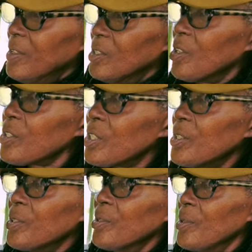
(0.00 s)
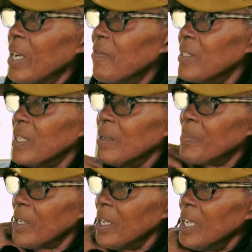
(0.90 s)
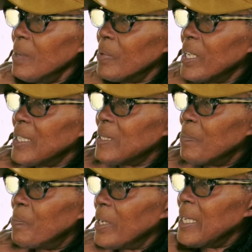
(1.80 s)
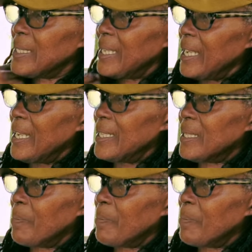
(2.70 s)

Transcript: the doctor or officer, but it's